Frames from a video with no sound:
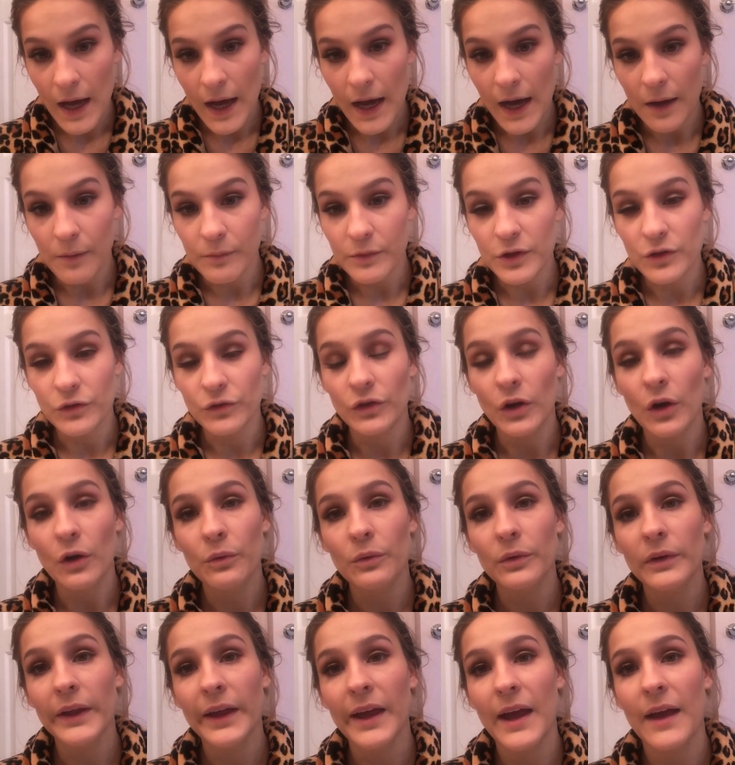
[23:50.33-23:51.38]
you don't
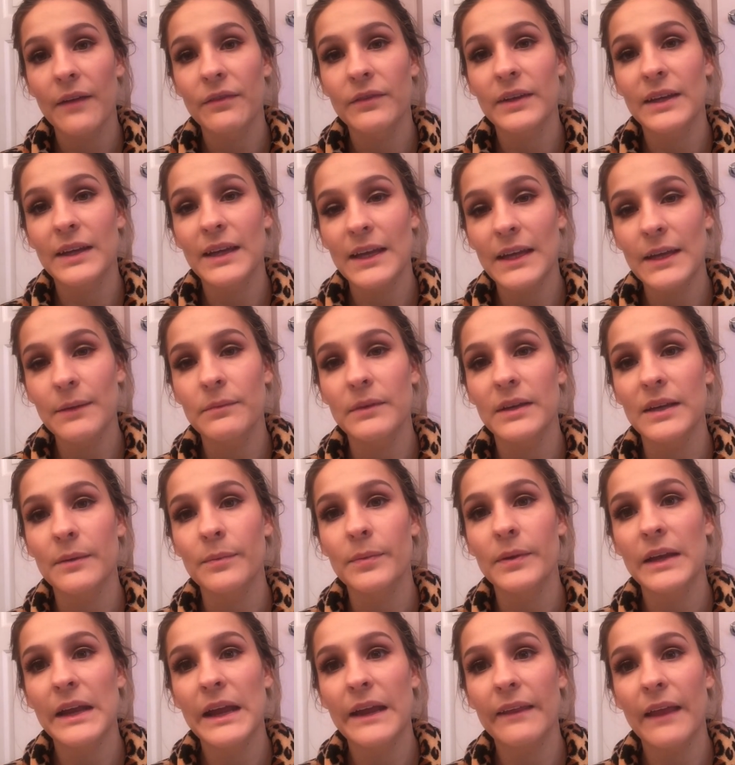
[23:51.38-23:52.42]
really have to keep
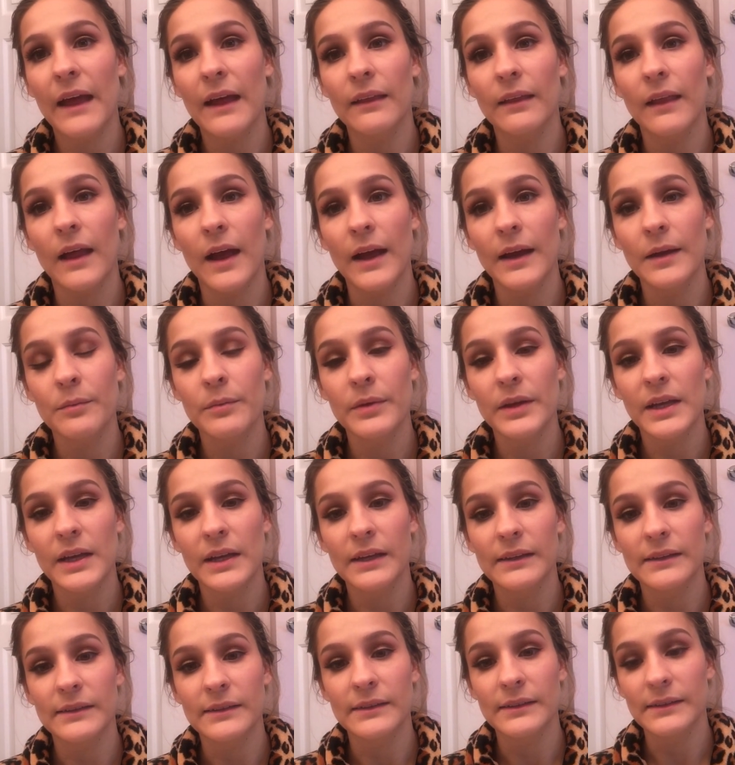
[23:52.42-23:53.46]
deepening that line
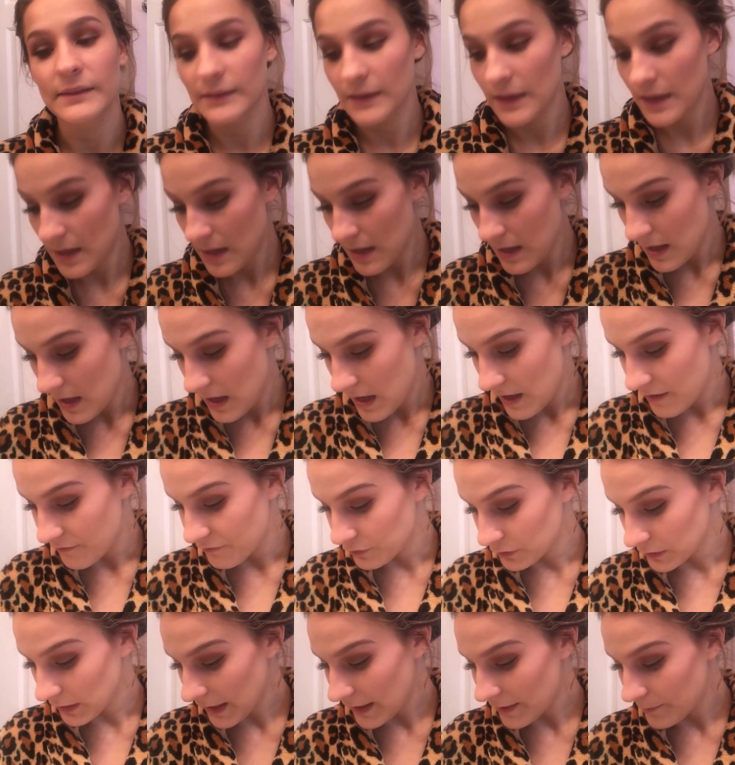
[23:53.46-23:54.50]
because if
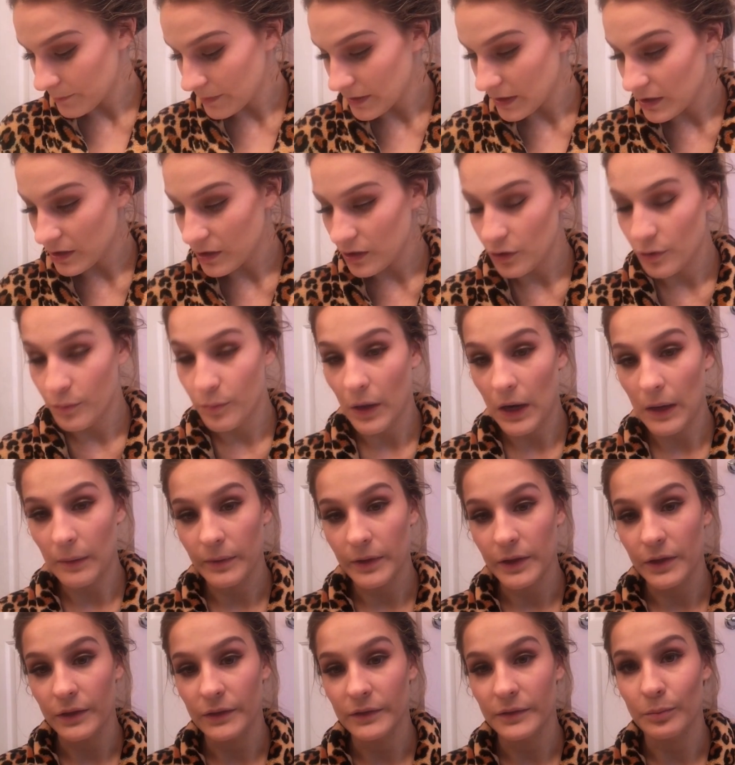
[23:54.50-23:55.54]
you're like me, you
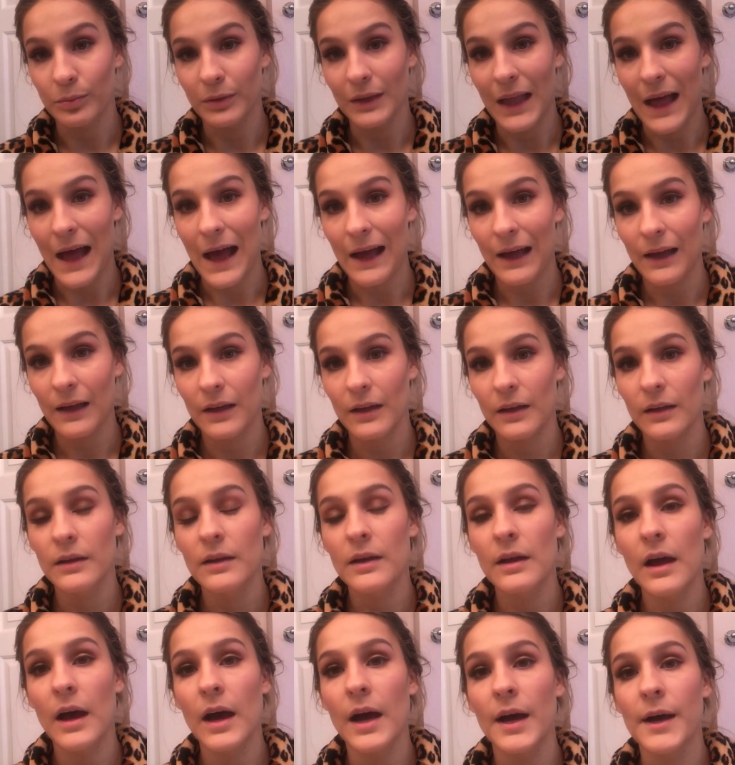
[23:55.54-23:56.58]
probably use black
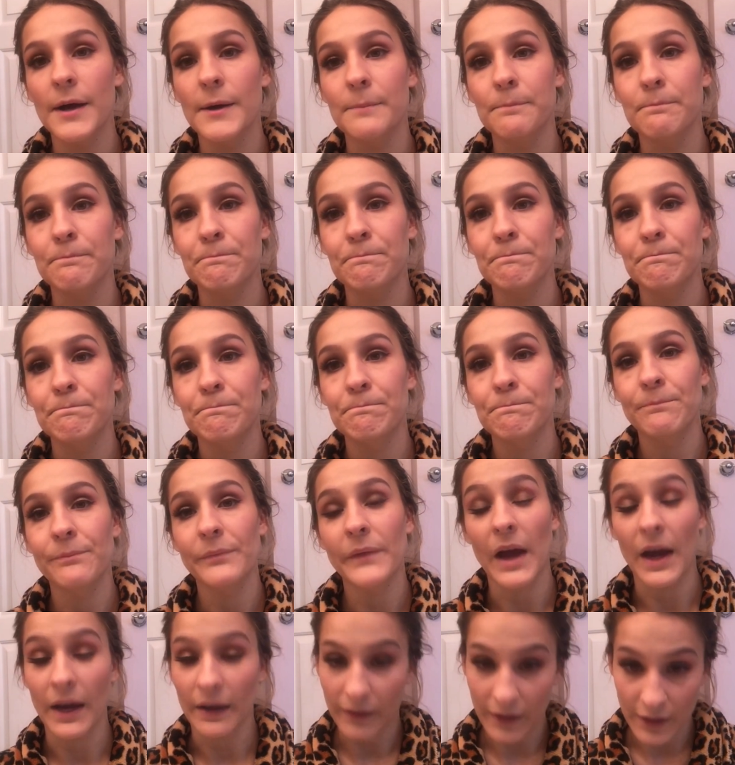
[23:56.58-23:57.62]

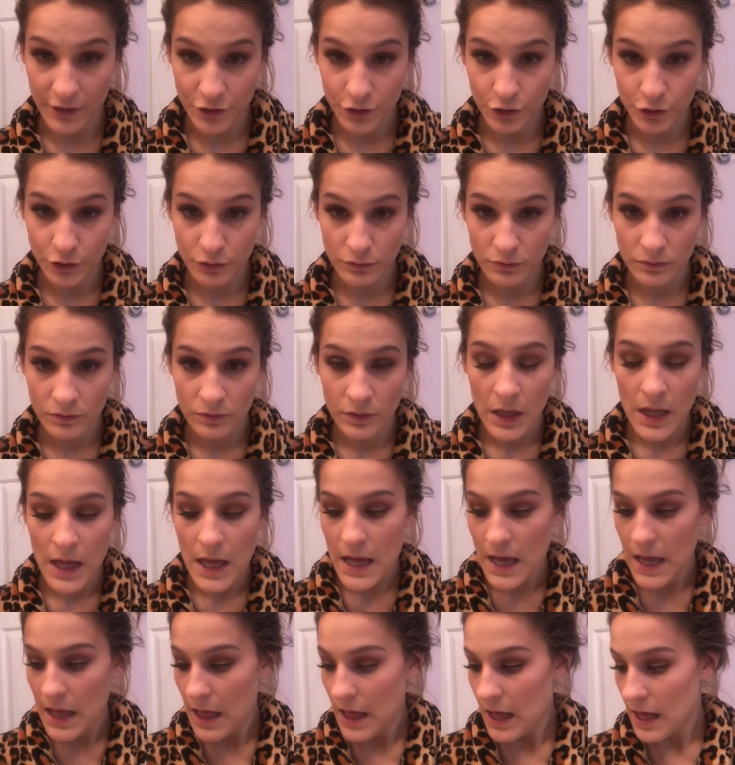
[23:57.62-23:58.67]
eyelash glue.
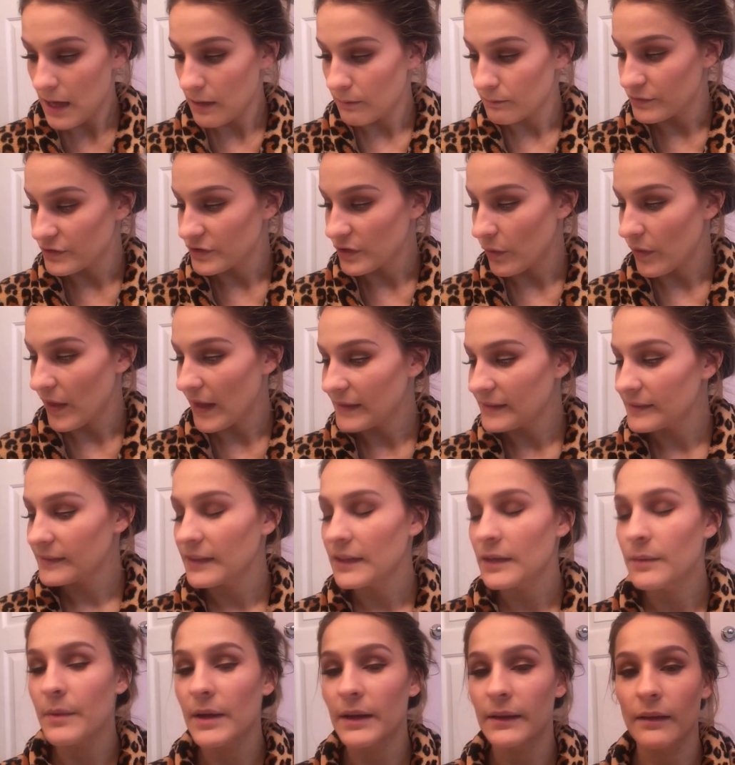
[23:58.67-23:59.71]
So that's
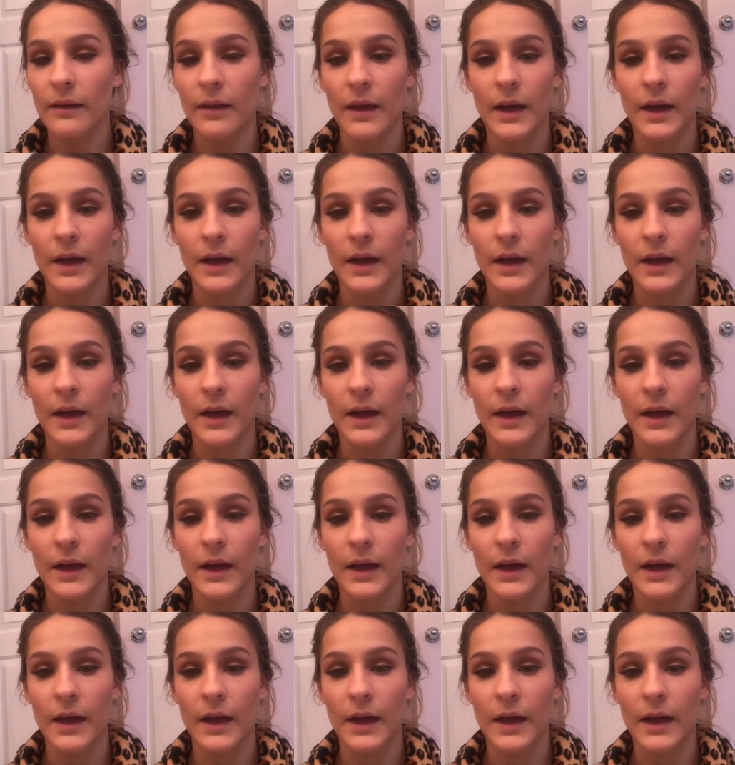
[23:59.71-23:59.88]
going to make the